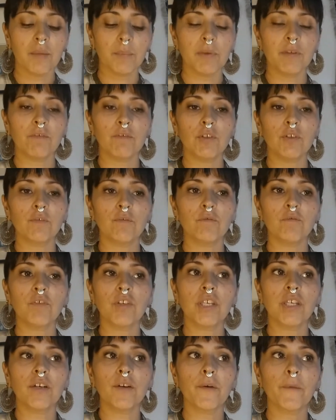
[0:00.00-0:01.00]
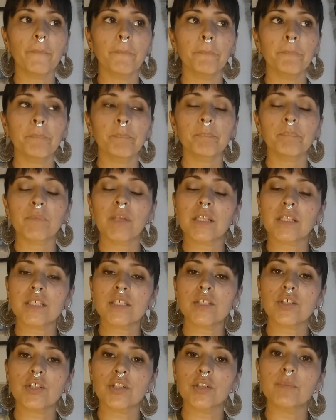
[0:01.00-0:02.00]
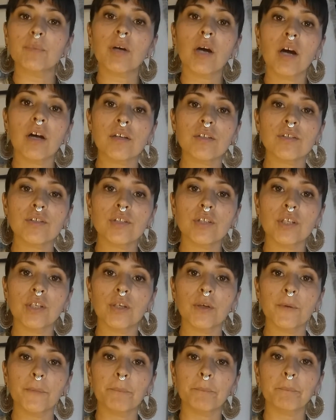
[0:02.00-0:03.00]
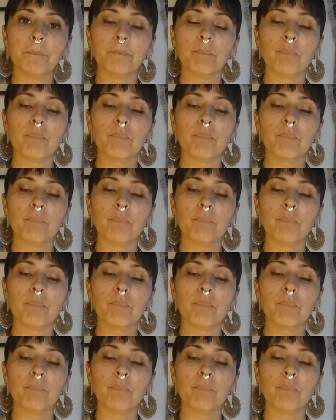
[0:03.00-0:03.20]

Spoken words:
If you feel that this herb calls to you,